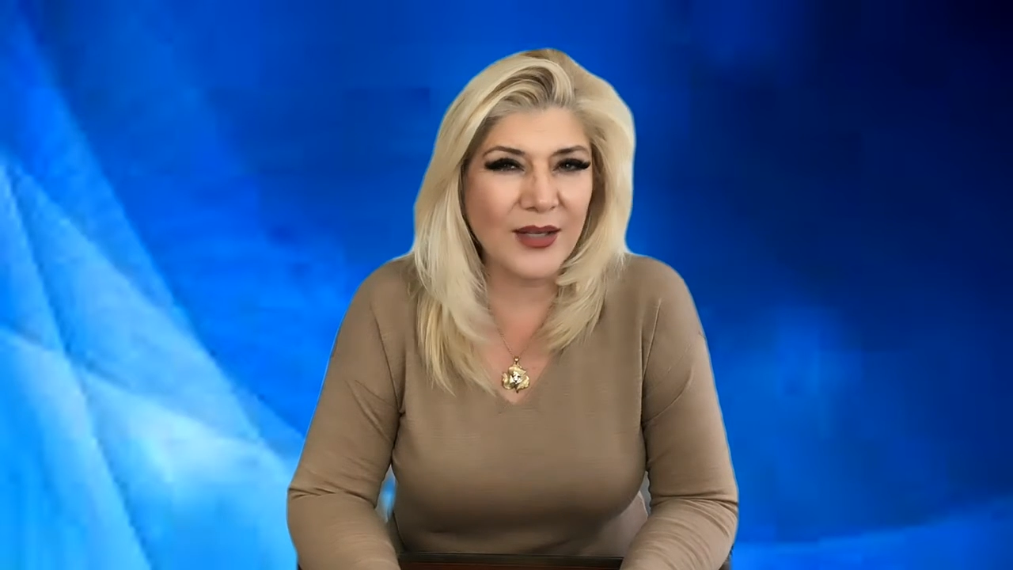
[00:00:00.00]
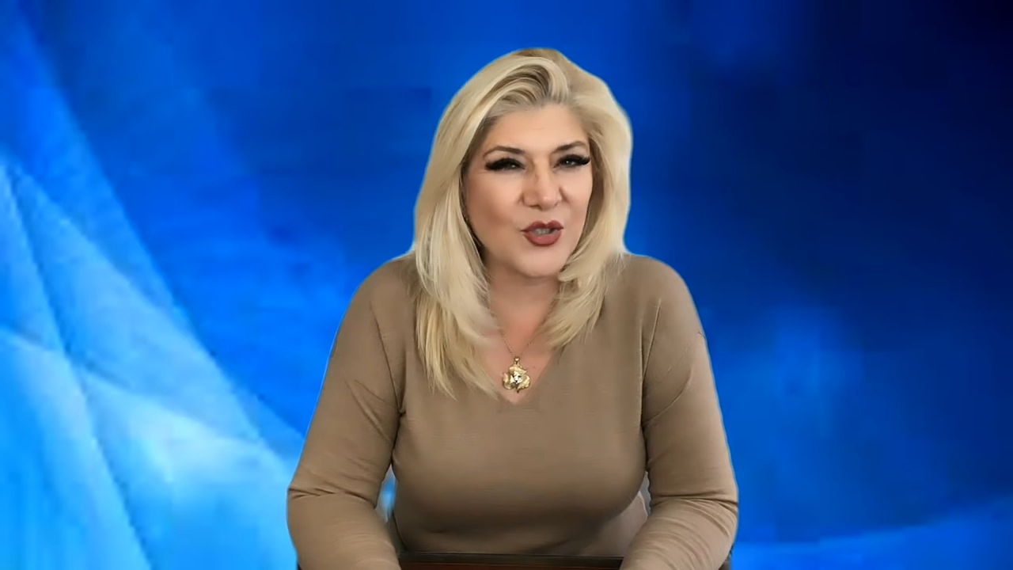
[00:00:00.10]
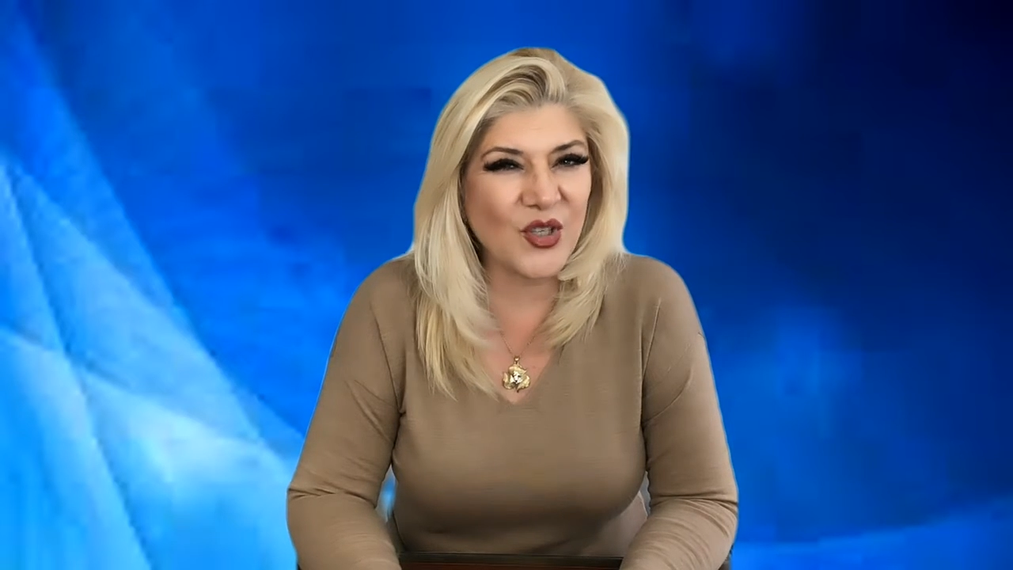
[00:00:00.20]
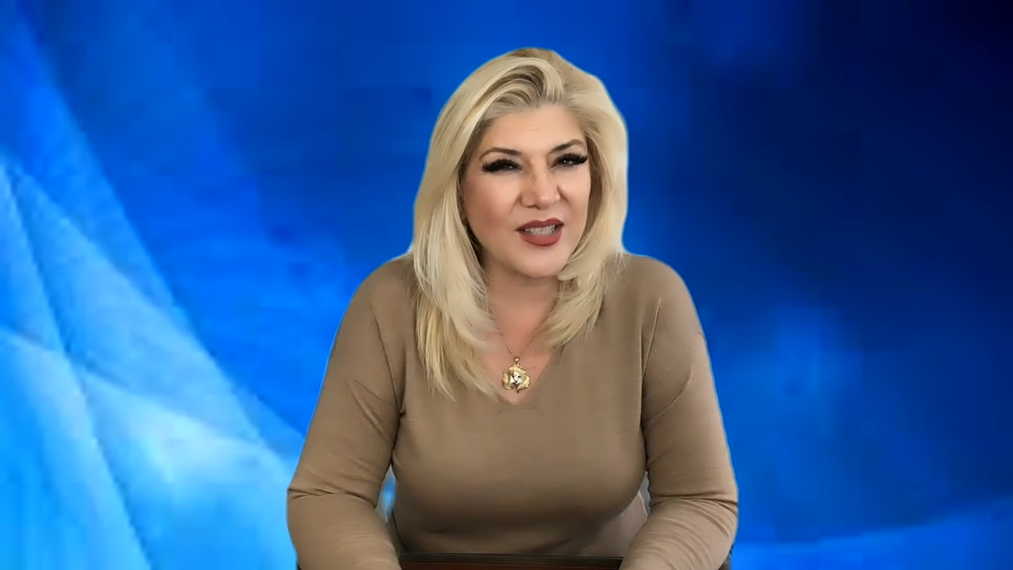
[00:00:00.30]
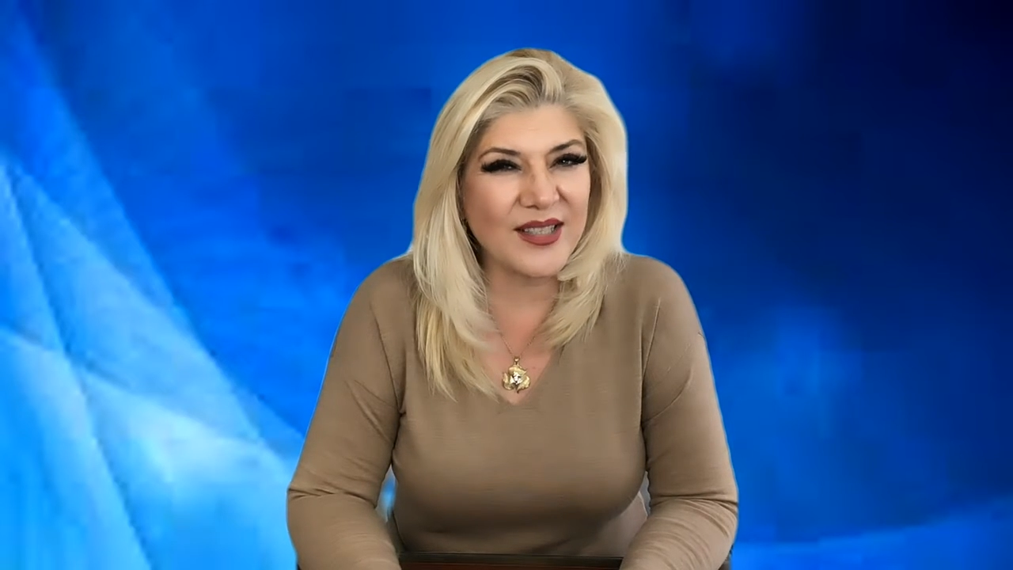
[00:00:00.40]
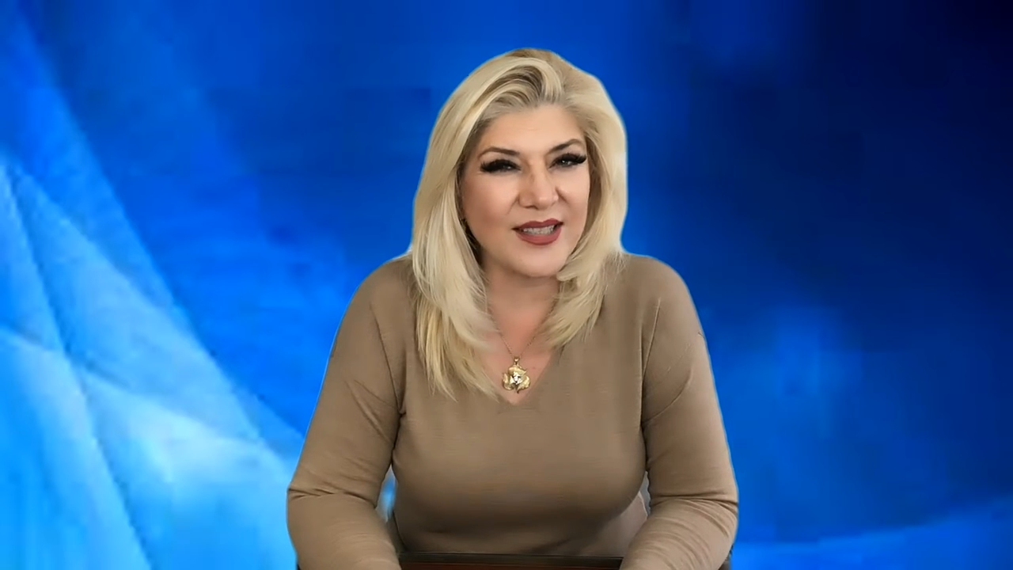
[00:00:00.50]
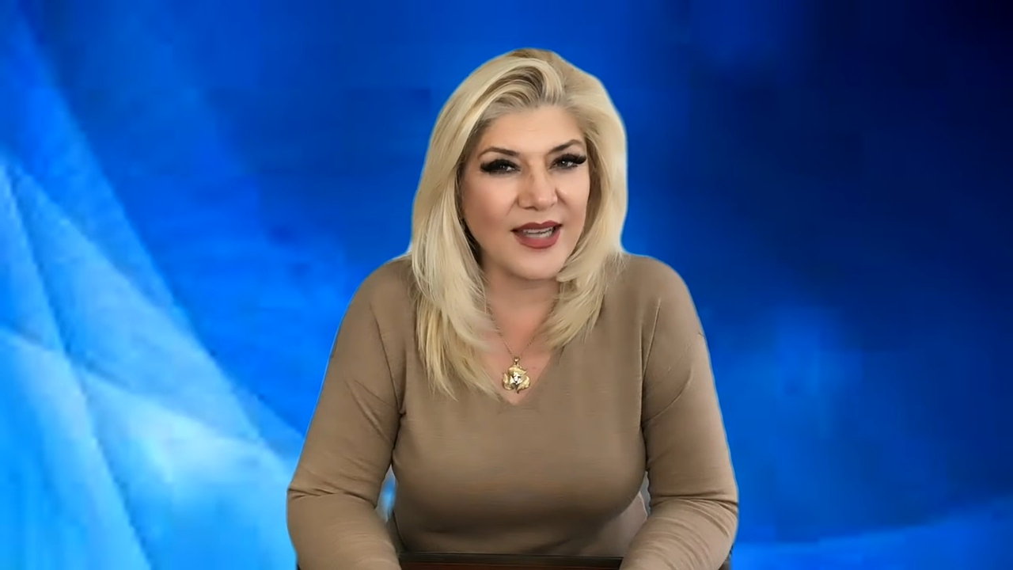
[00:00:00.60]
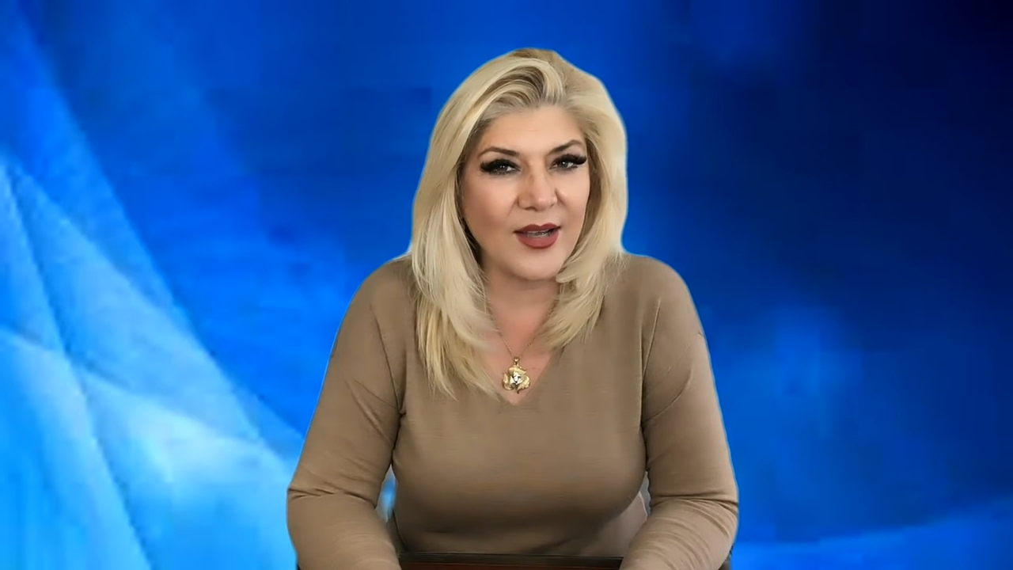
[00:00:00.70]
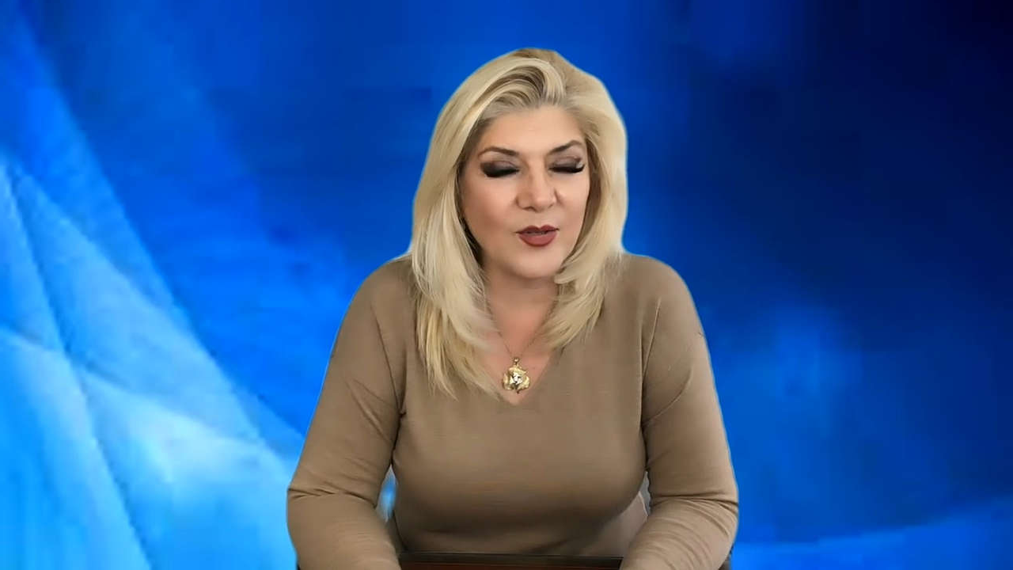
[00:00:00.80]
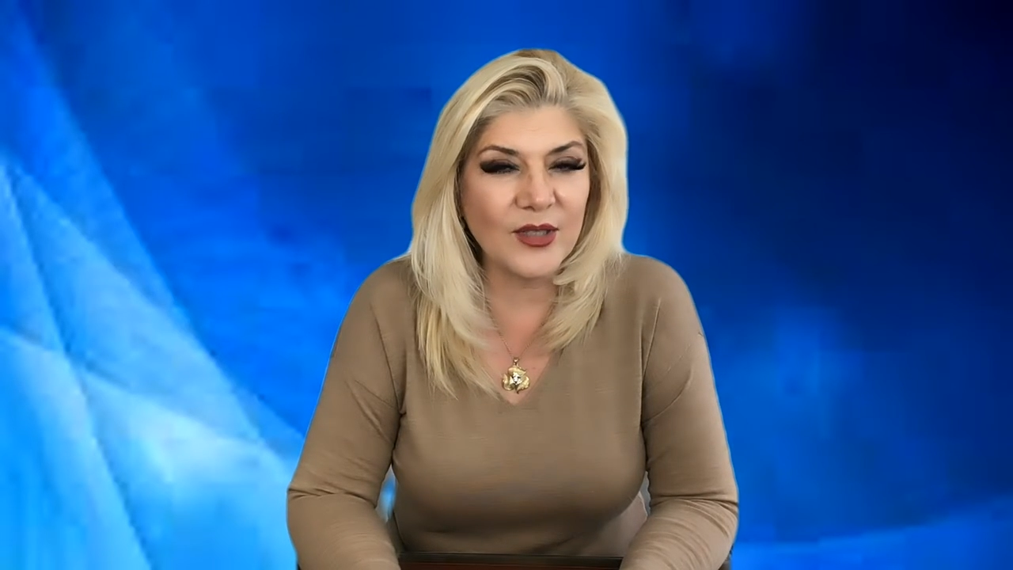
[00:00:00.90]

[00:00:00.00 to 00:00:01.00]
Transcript: of shuts it down